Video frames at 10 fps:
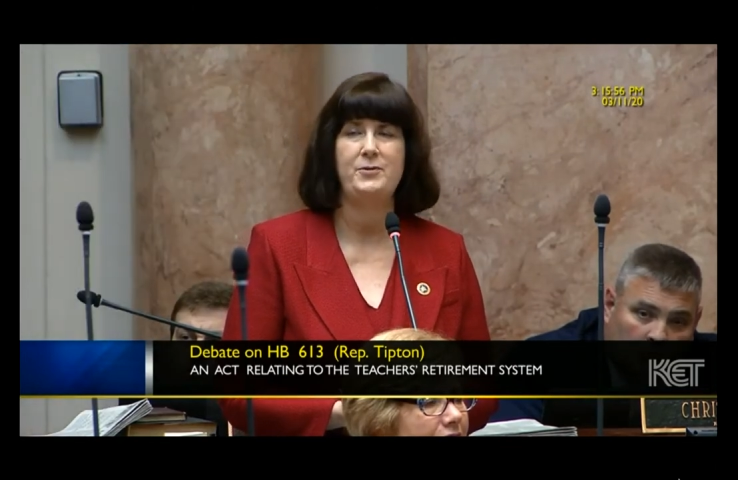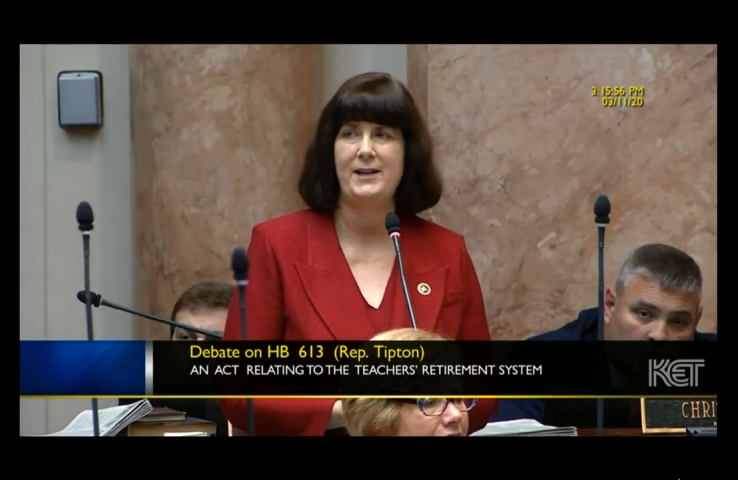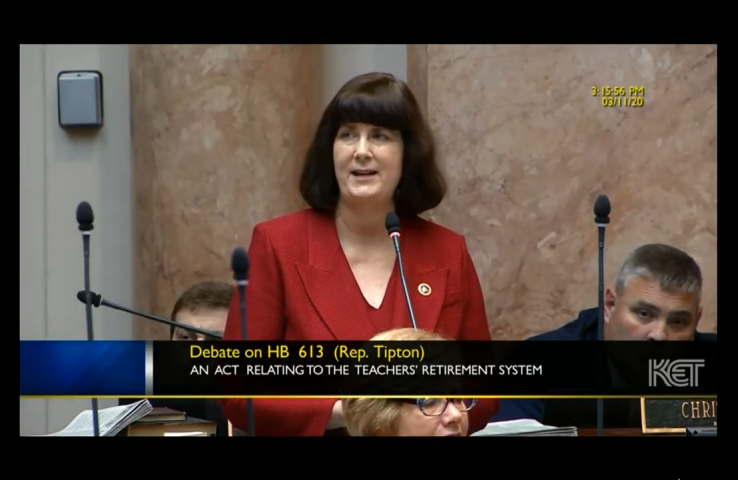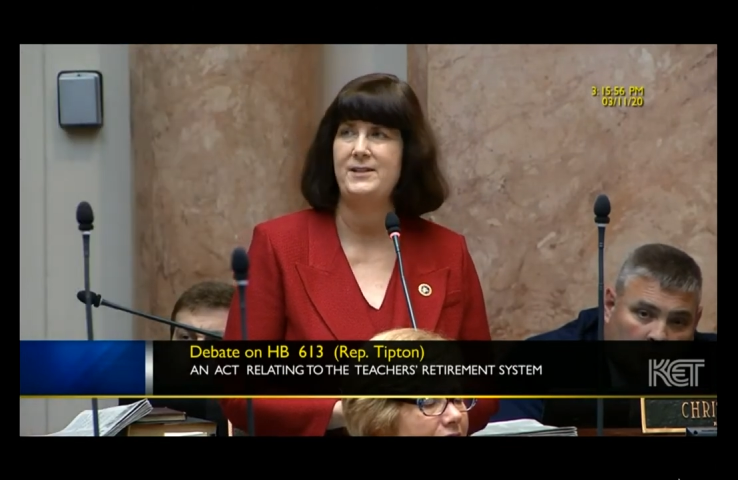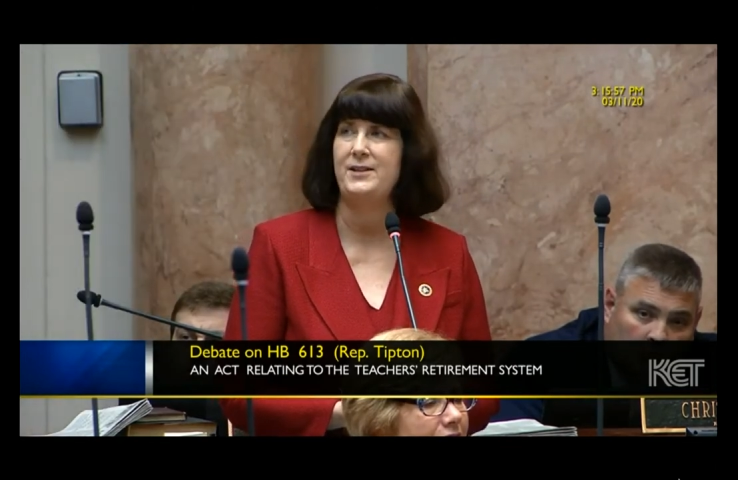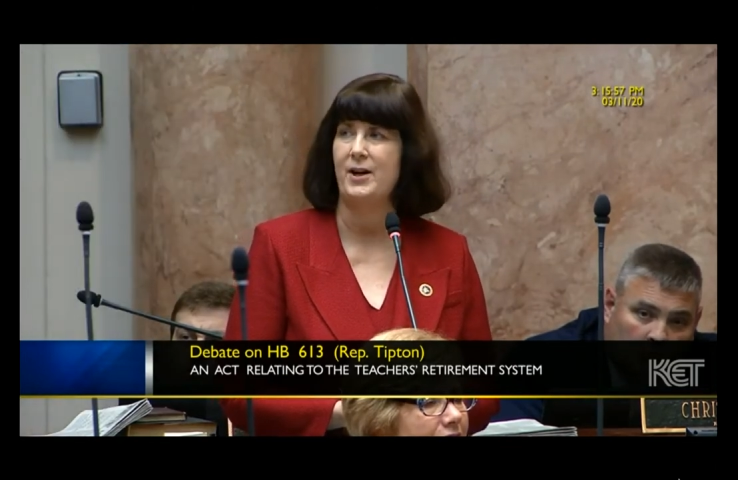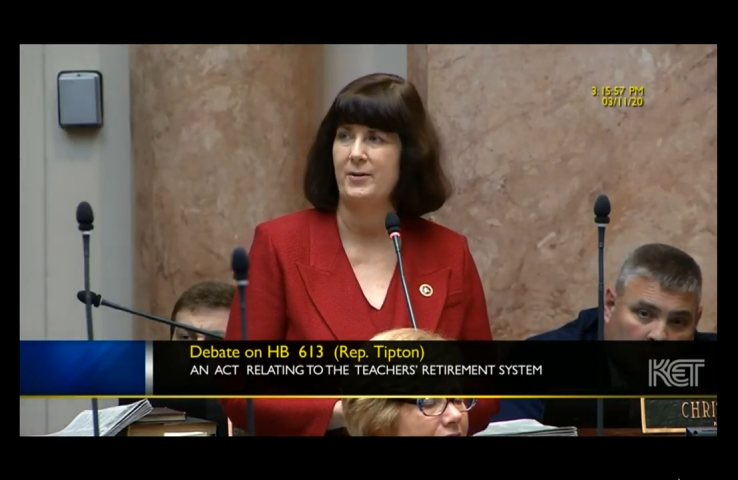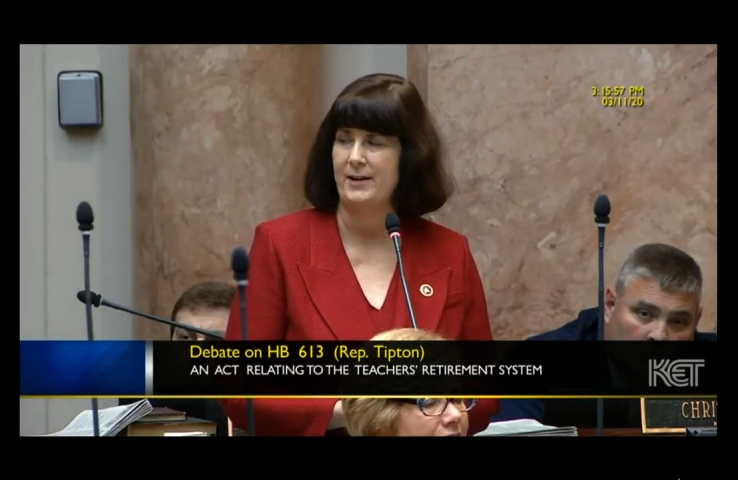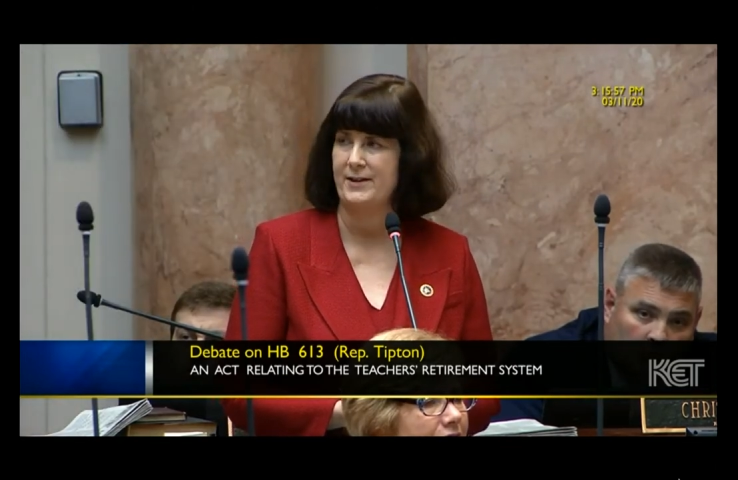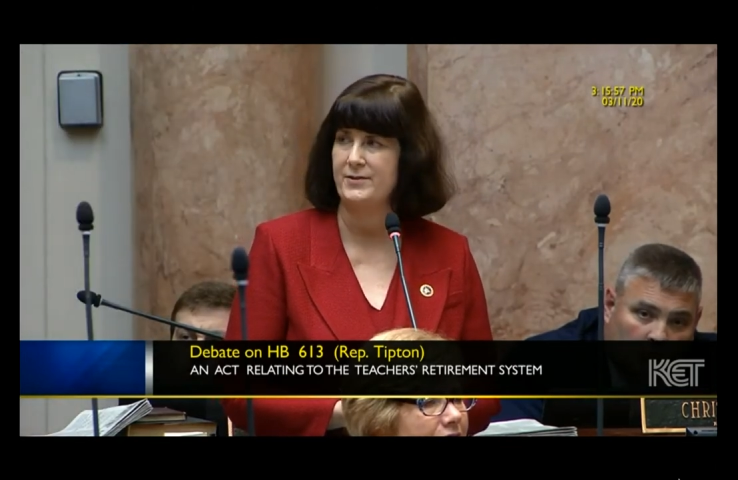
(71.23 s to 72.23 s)

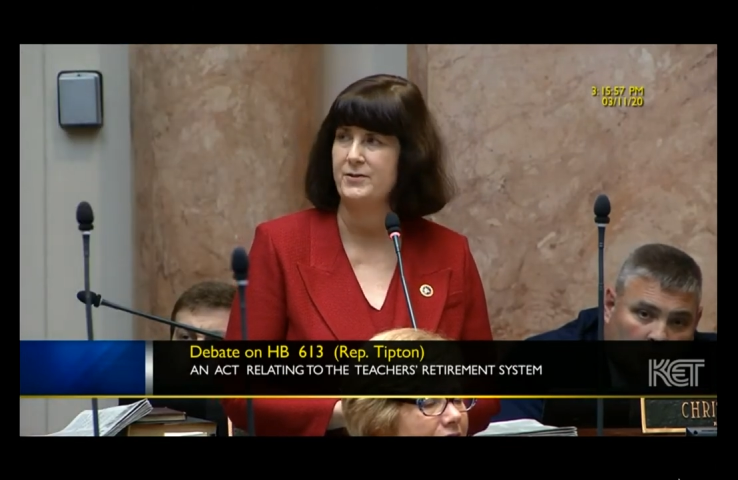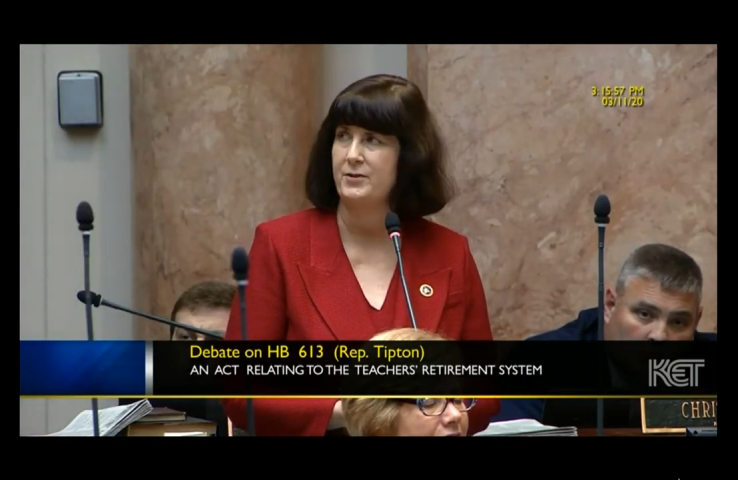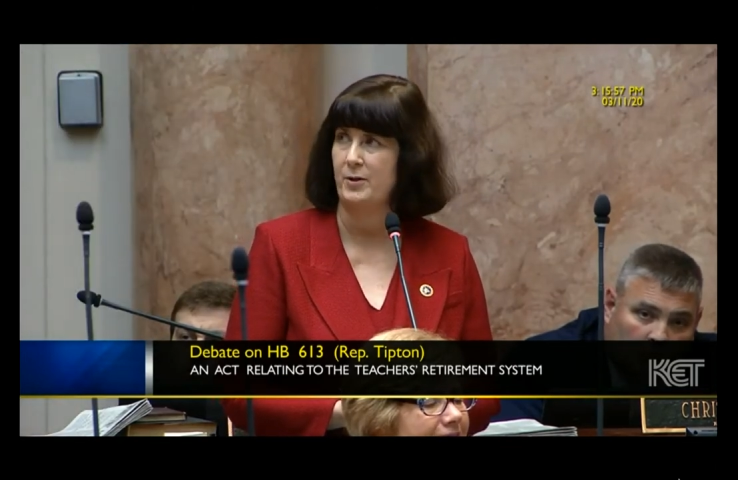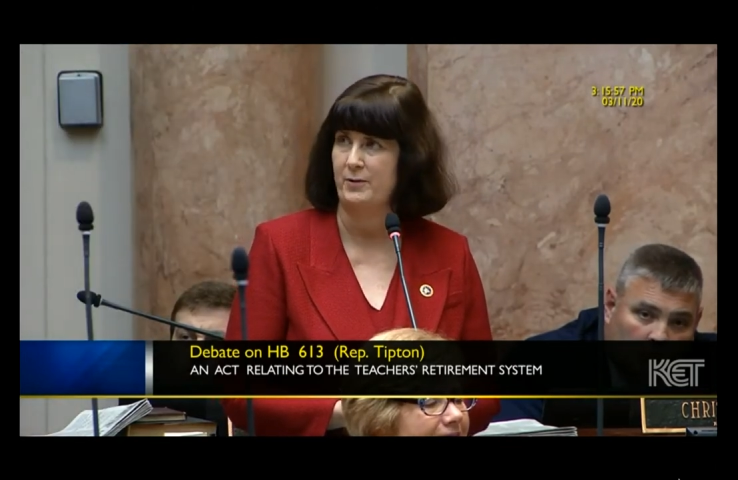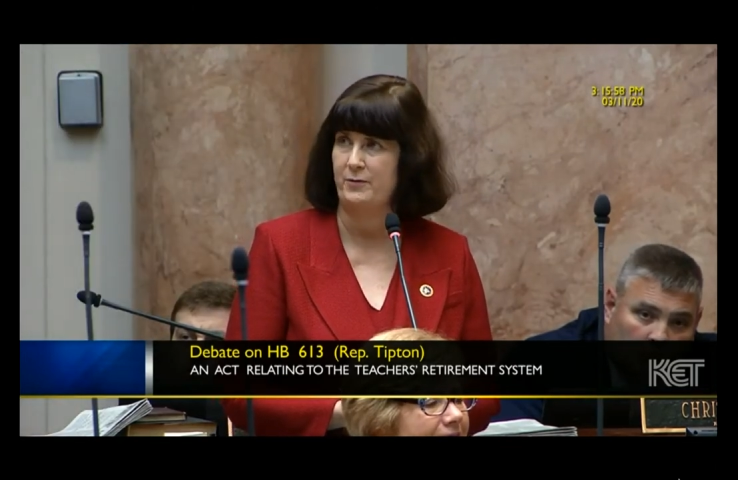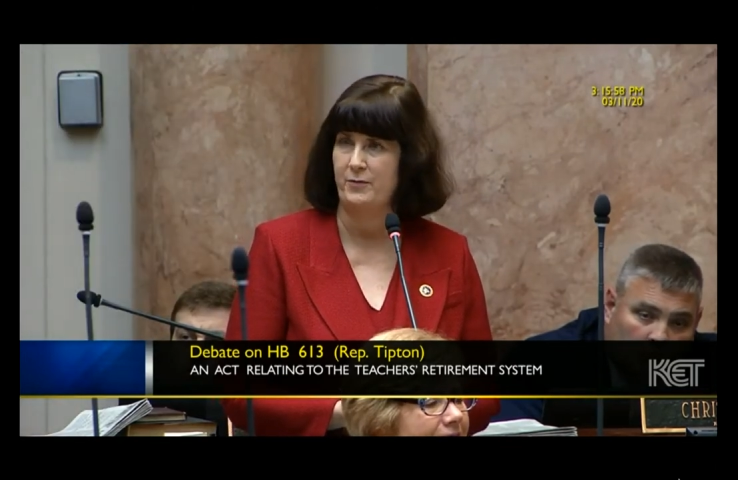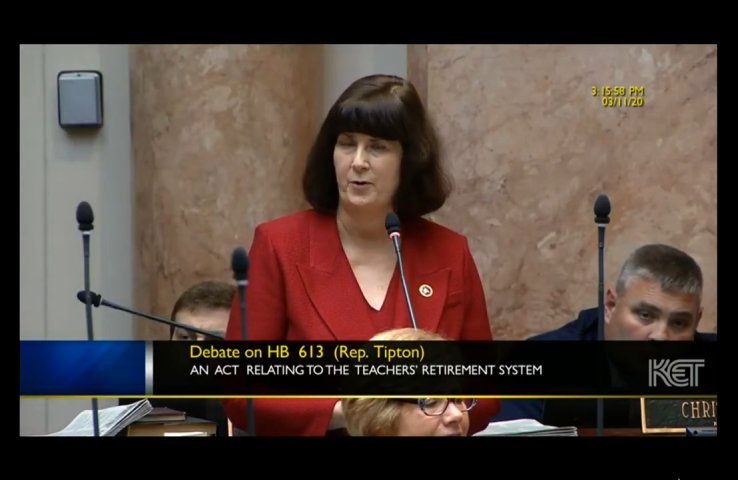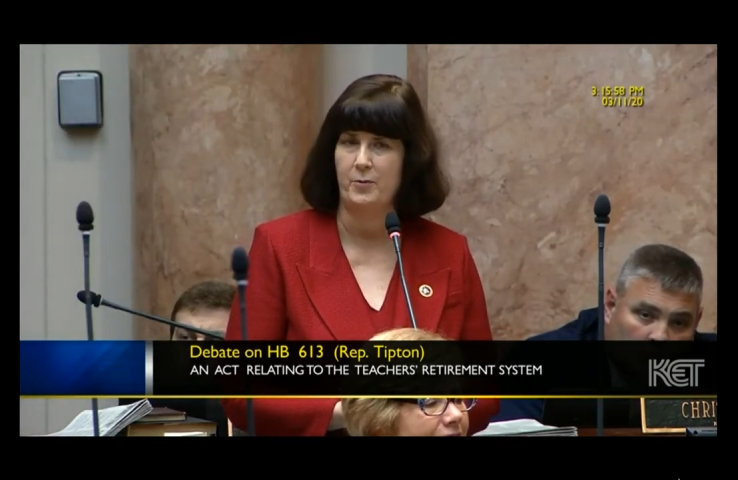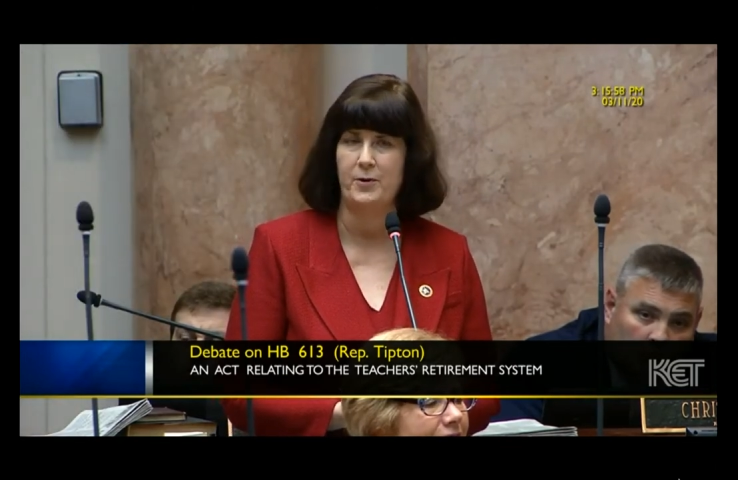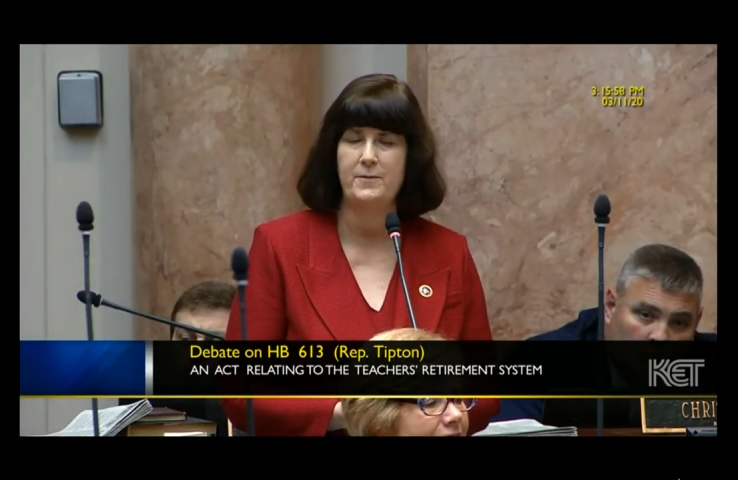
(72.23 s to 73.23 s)
KTRS going
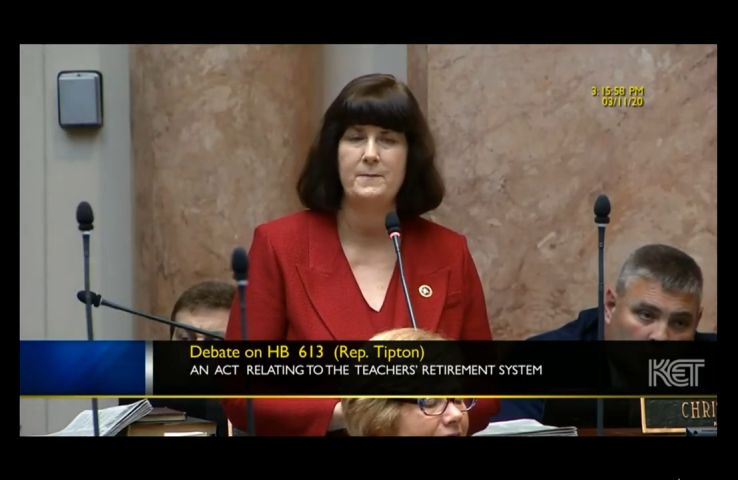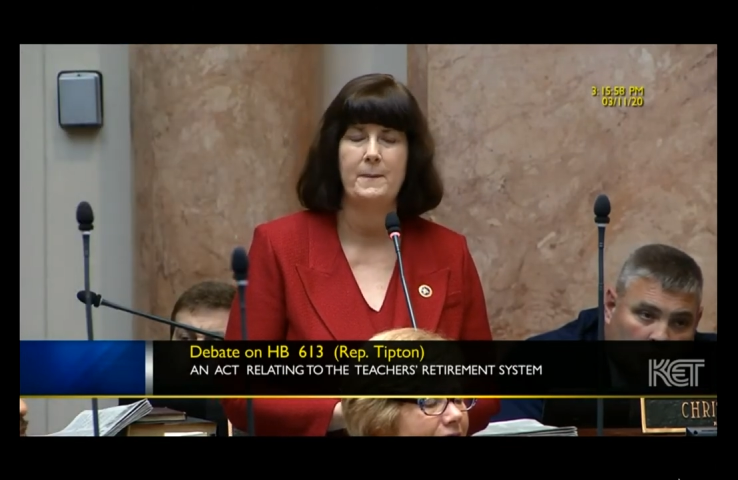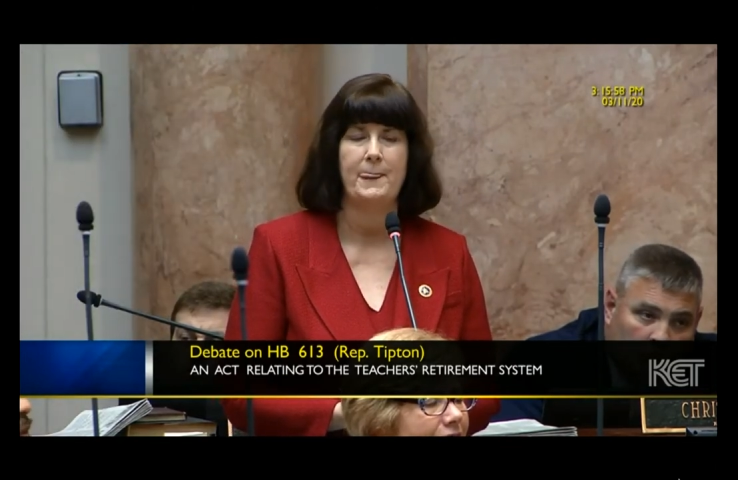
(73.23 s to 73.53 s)
forward.